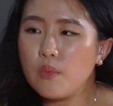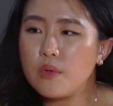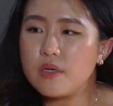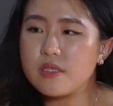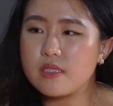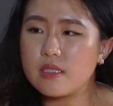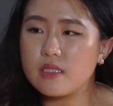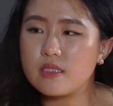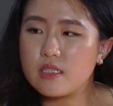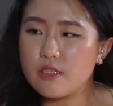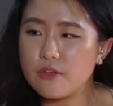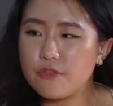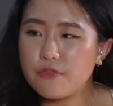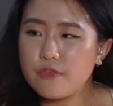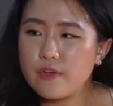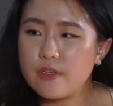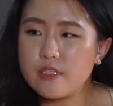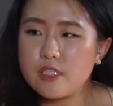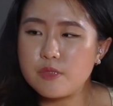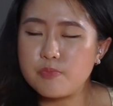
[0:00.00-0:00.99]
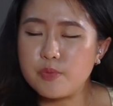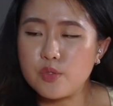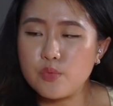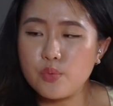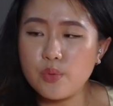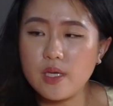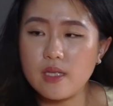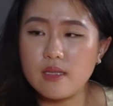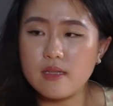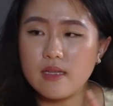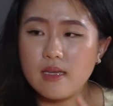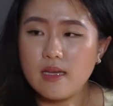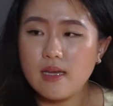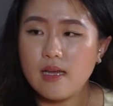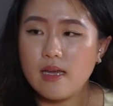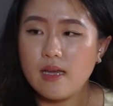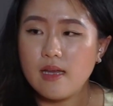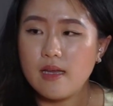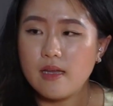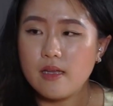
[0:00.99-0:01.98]
What was the difference between
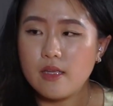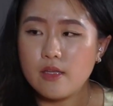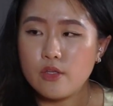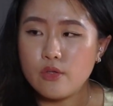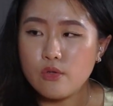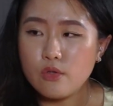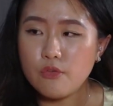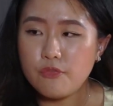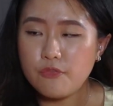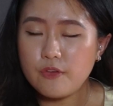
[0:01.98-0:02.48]
you